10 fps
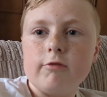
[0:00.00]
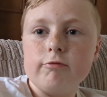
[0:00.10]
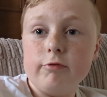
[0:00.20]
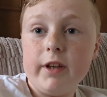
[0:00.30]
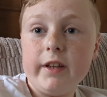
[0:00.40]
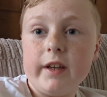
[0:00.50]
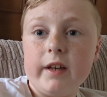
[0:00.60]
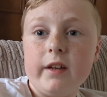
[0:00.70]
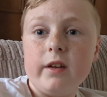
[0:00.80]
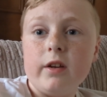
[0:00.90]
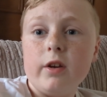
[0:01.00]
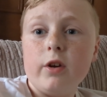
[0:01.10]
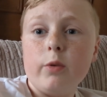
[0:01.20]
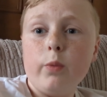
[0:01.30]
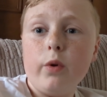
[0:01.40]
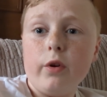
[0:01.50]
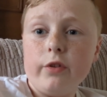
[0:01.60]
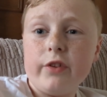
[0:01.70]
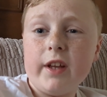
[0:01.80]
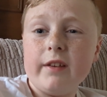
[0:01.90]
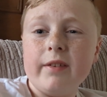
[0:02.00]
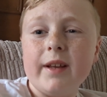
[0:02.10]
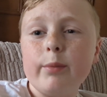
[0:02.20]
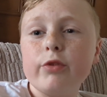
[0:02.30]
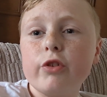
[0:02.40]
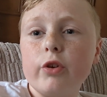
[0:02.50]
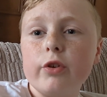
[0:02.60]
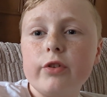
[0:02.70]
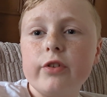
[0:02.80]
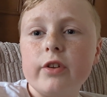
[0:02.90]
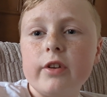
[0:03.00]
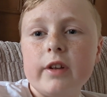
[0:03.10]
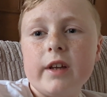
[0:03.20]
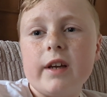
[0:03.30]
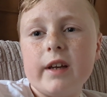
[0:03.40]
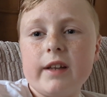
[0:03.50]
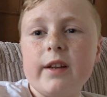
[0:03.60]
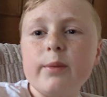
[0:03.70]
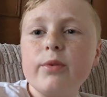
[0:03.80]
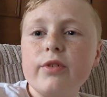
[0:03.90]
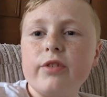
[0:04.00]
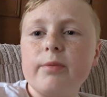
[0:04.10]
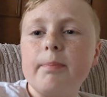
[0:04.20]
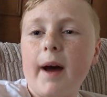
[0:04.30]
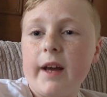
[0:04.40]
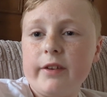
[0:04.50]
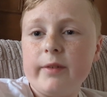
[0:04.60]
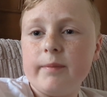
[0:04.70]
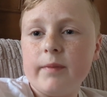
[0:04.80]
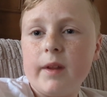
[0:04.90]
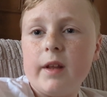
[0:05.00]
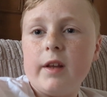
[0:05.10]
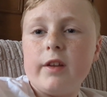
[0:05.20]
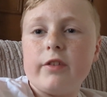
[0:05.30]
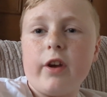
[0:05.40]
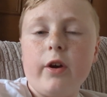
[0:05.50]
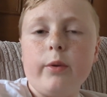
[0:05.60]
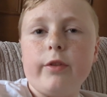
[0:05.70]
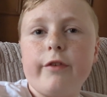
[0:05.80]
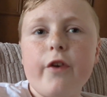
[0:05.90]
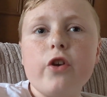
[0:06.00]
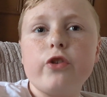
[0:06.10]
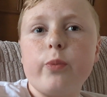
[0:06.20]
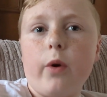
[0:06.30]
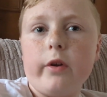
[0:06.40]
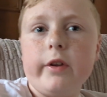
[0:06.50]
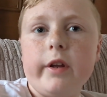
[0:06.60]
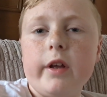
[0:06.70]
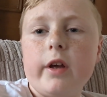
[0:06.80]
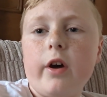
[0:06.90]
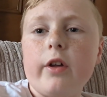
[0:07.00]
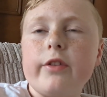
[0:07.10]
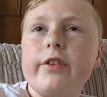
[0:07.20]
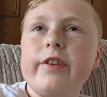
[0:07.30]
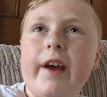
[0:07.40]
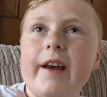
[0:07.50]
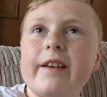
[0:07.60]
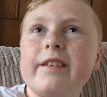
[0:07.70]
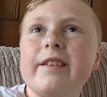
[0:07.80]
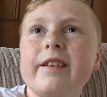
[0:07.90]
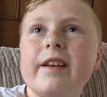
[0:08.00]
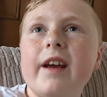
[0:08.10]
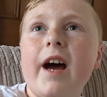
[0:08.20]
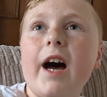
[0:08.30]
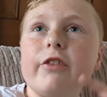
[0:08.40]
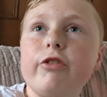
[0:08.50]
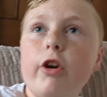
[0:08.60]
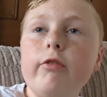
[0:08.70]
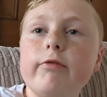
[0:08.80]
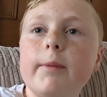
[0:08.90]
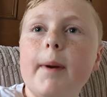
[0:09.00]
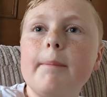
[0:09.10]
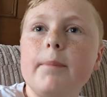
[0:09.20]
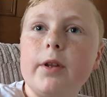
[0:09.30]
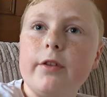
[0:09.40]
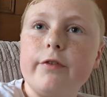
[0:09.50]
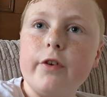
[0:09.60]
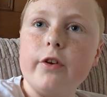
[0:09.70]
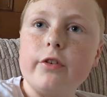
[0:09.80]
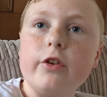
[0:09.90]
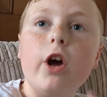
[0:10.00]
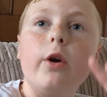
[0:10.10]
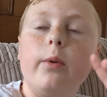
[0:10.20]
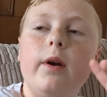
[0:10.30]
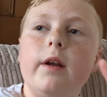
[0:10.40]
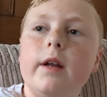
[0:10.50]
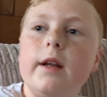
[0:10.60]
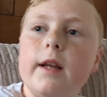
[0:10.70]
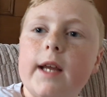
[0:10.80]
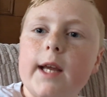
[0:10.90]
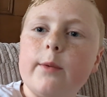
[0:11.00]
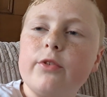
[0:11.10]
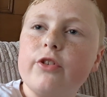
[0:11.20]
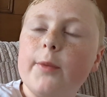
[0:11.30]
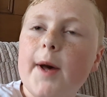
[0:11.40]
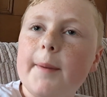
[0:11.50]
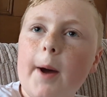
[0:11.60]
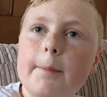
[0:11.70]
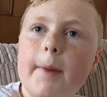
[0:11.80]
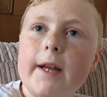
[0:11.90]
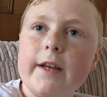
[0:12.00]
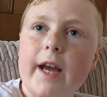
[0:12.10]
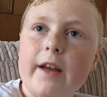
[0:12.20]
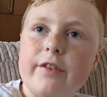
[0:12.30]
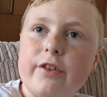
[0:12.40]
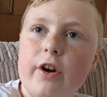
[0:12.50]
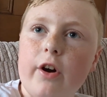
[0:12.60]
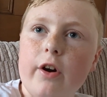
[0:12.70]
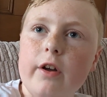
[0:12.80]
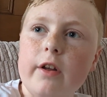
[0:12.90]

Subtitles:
Reading was good and it was bad. So the first one, the text, I don't remember the first. No, it was something about Madagascar.